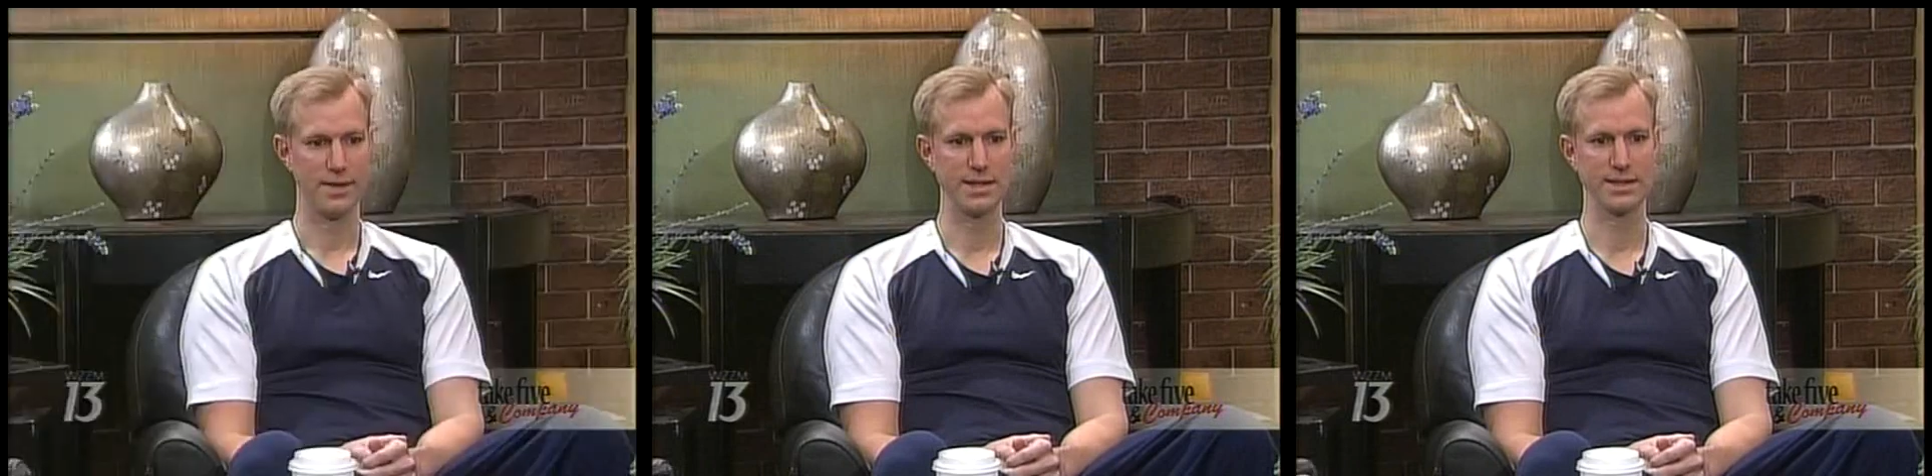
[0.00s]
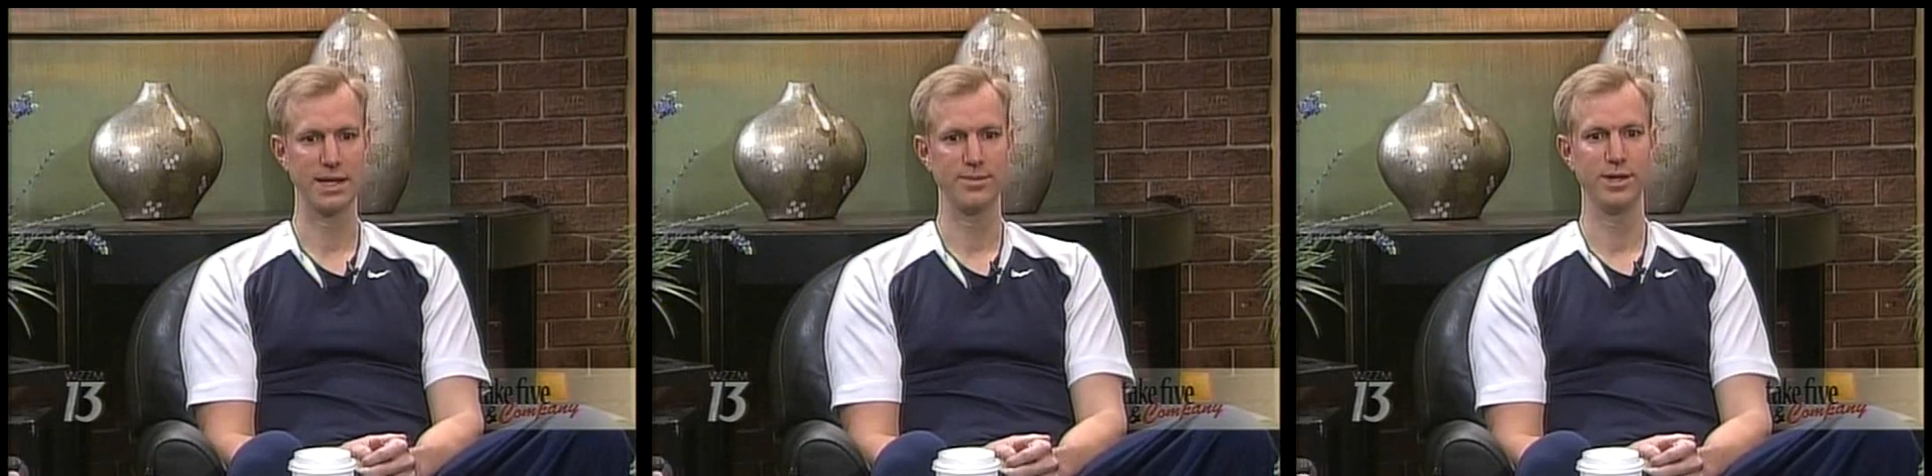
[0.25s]
That's
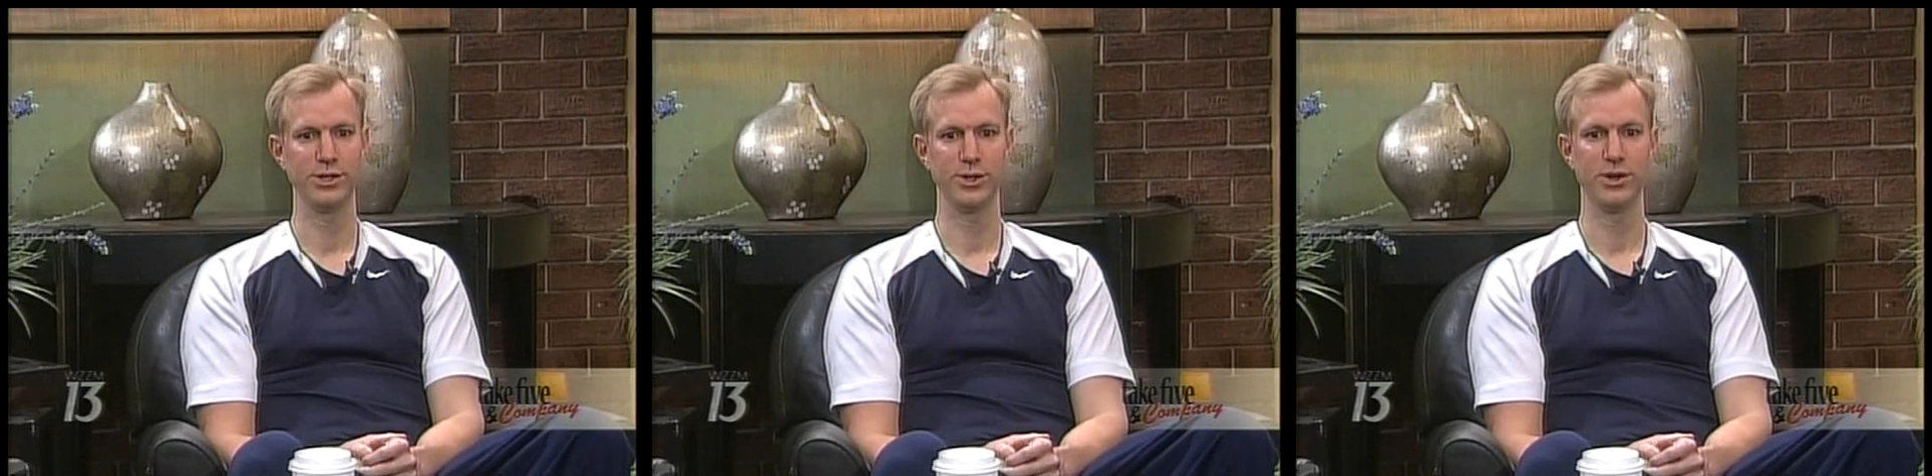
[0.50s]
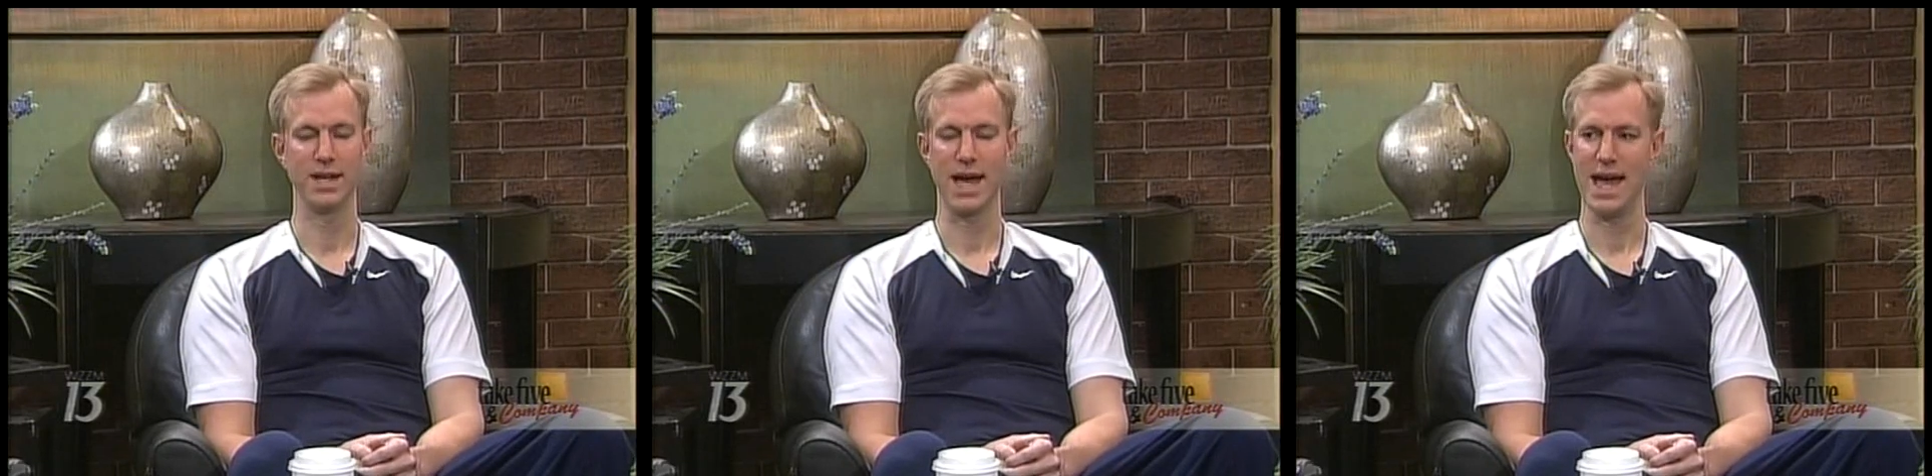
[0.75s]
going to be
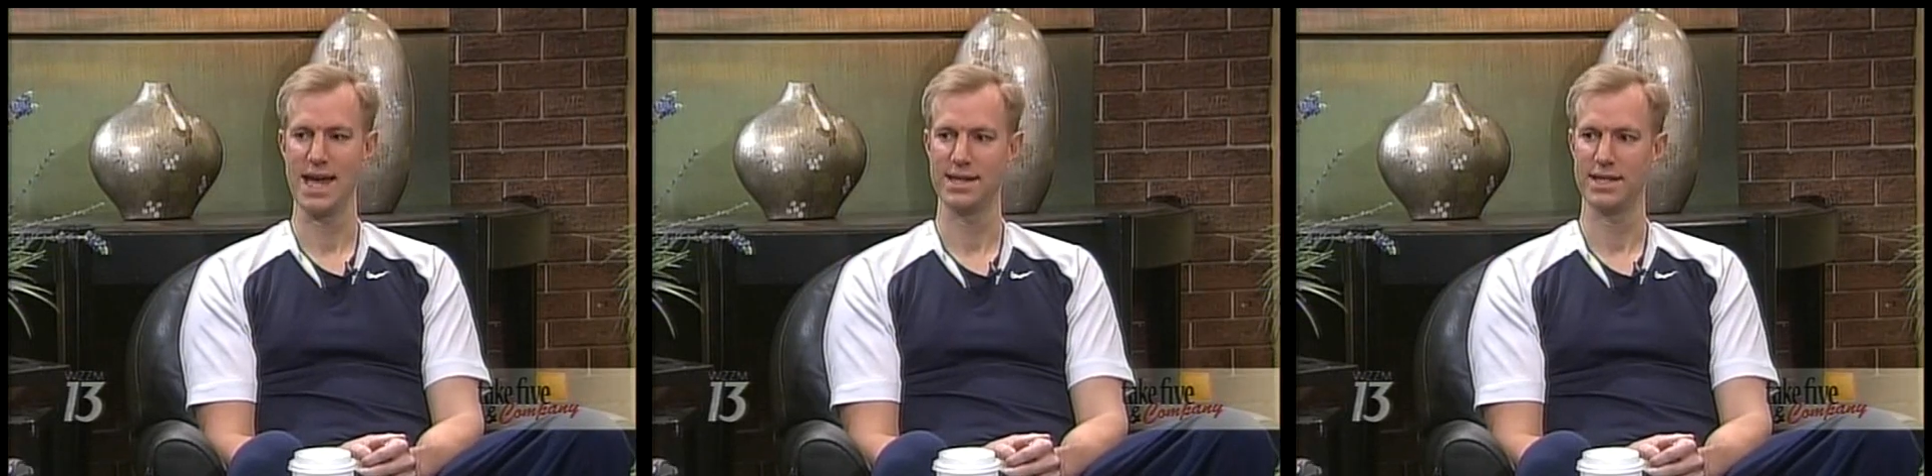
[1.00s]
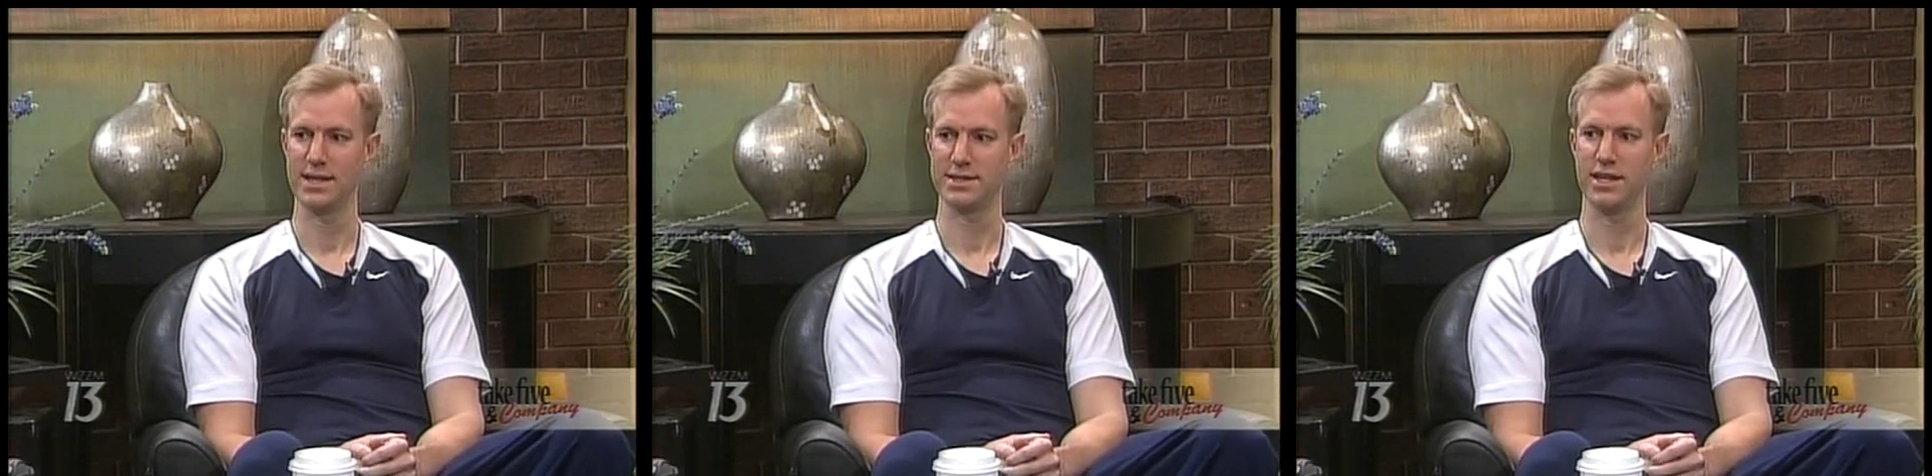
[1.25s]
doing
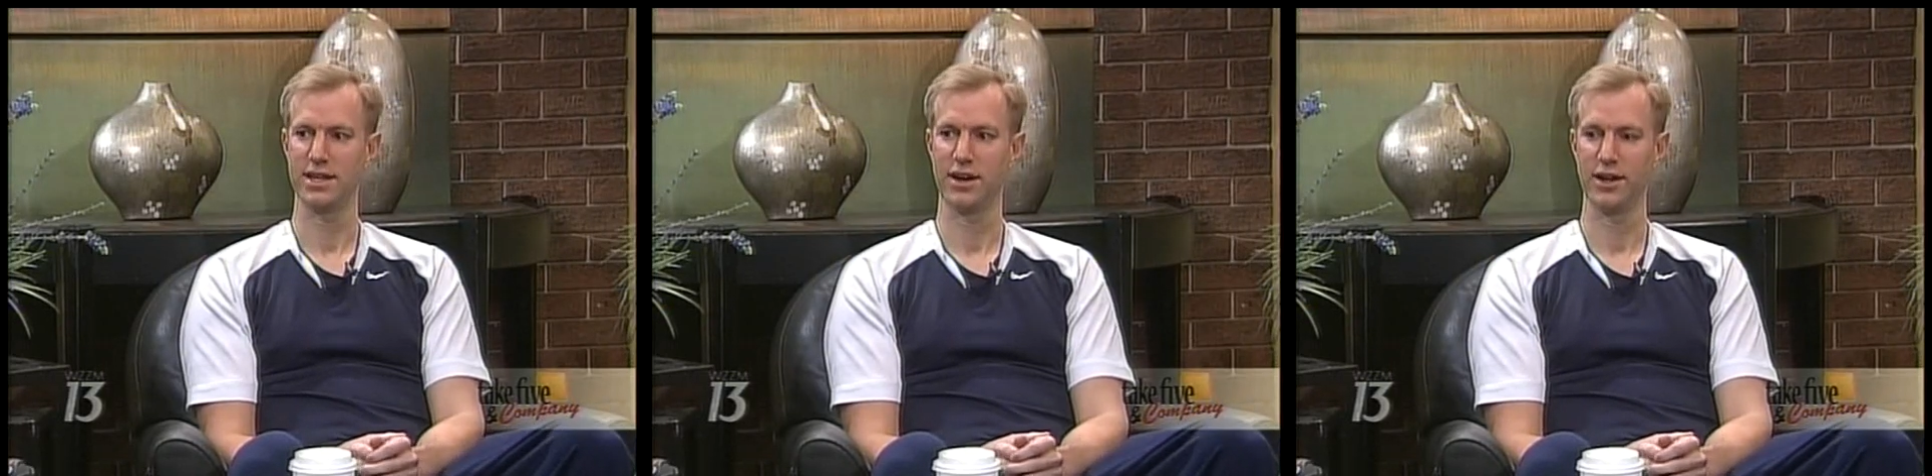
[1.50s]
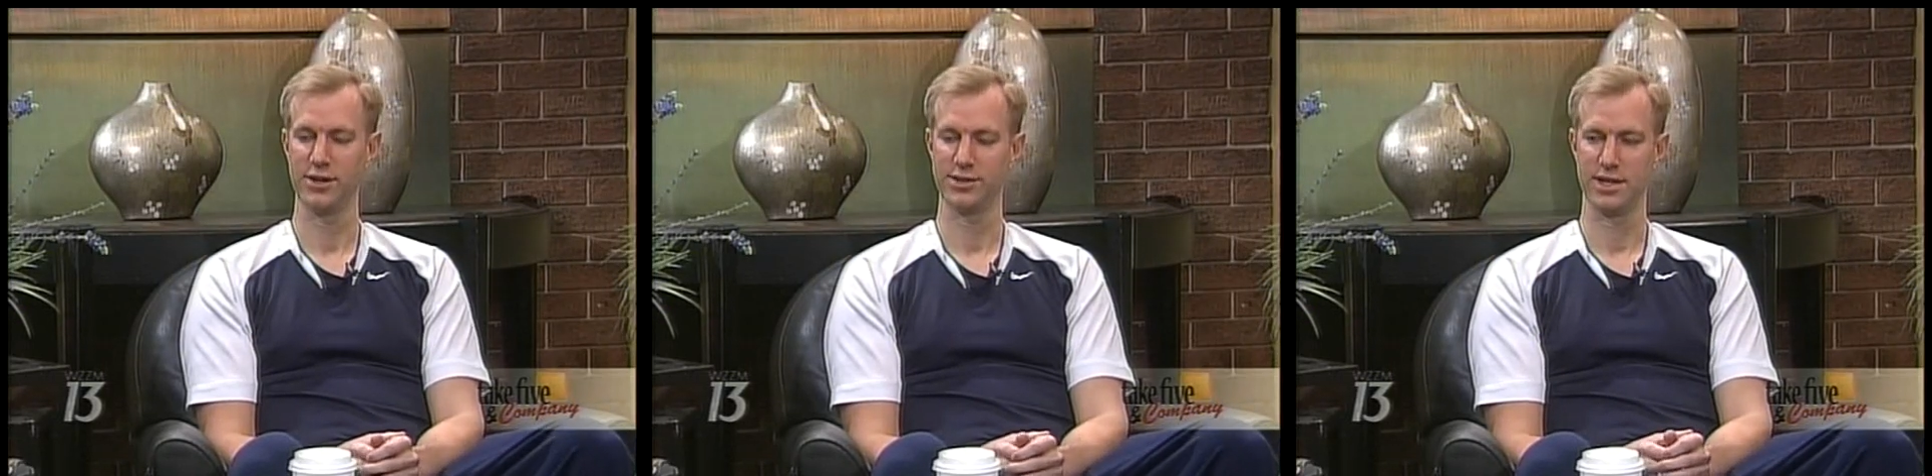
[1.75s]
high-intensity
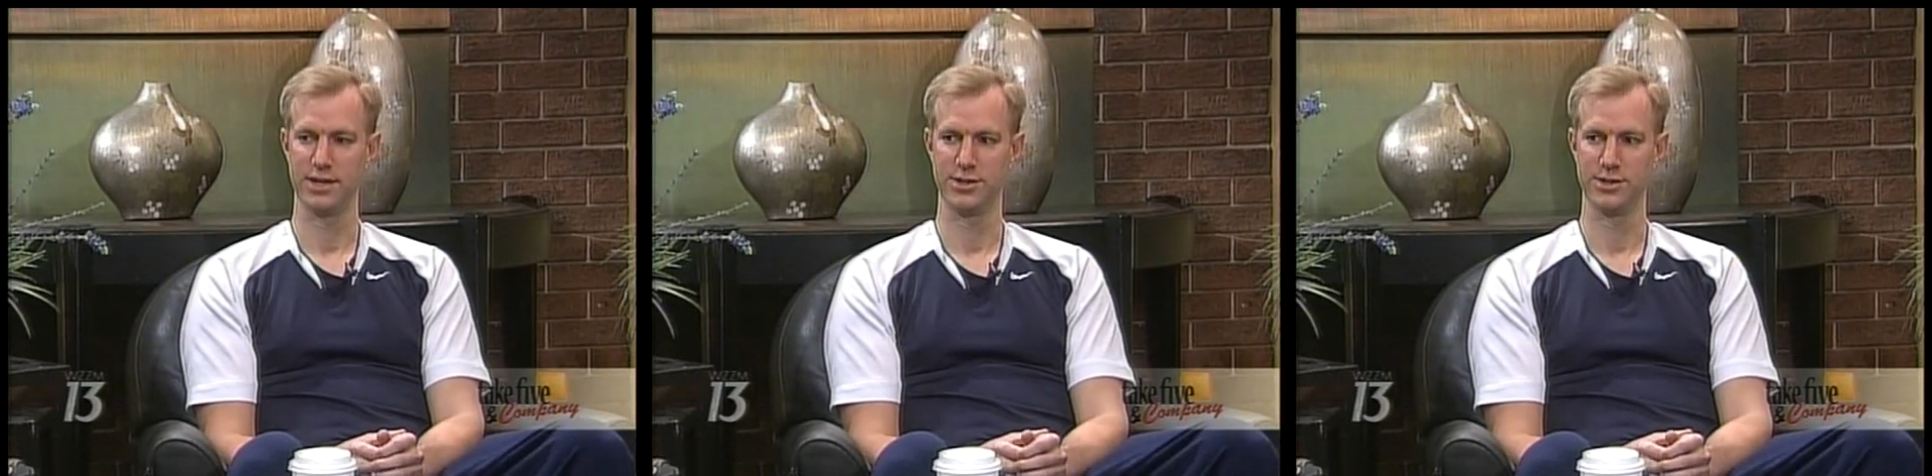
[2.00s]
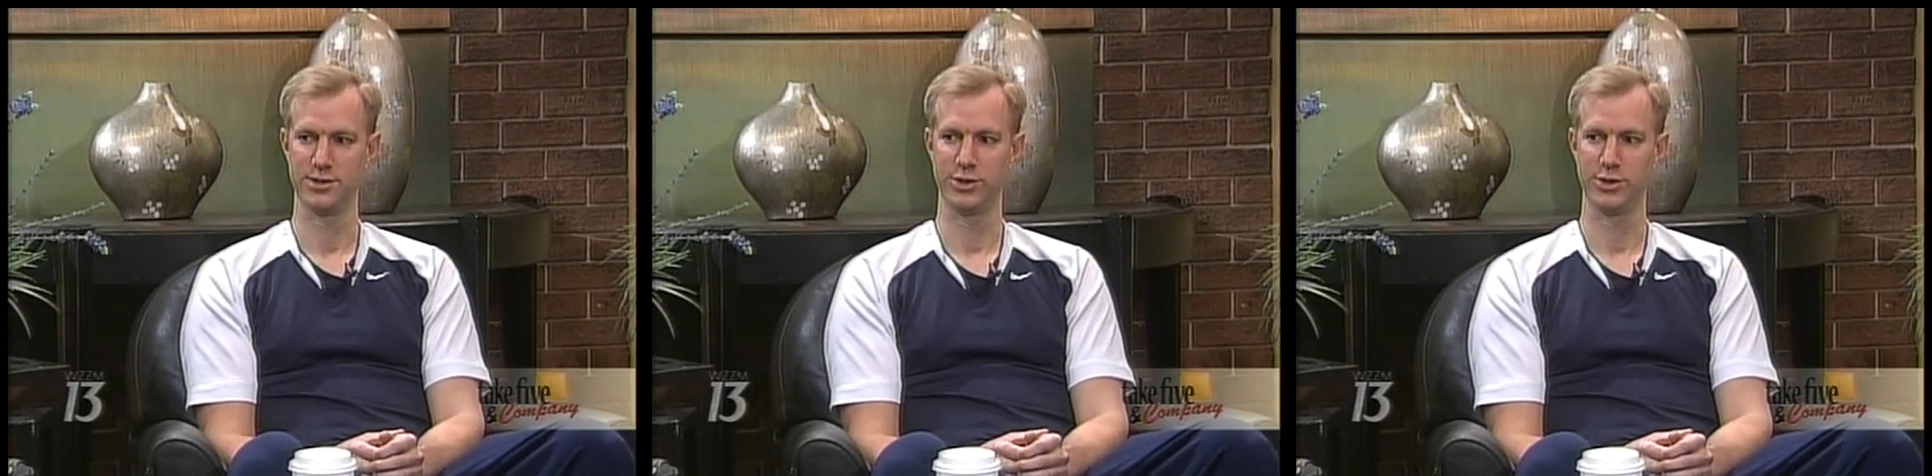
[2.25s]
cardio sessions